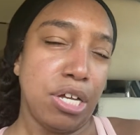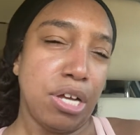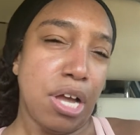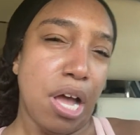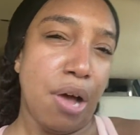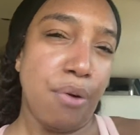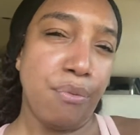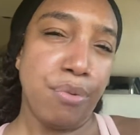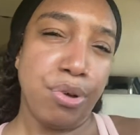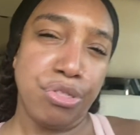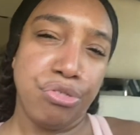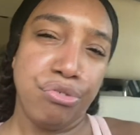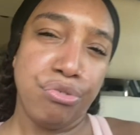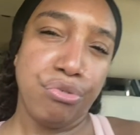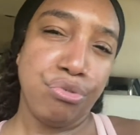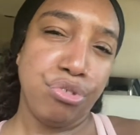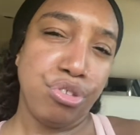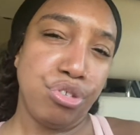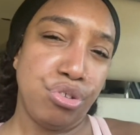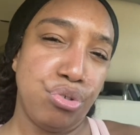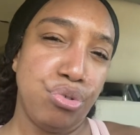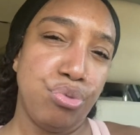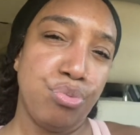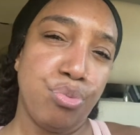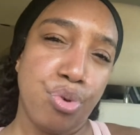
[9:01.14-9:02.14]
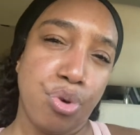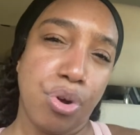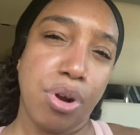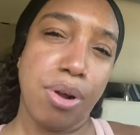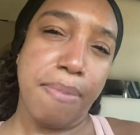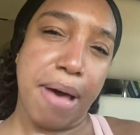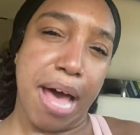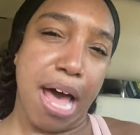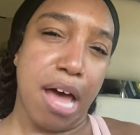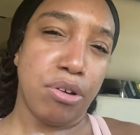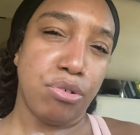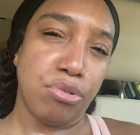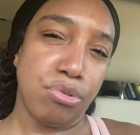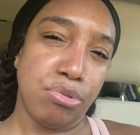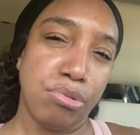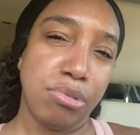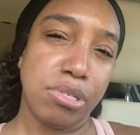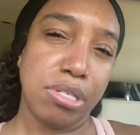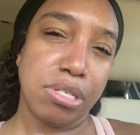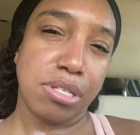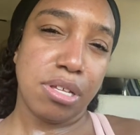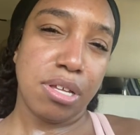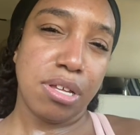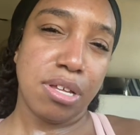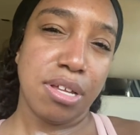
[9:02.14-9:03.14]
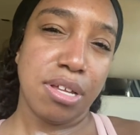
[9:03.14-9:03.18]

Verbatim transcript: I went through two water bottles.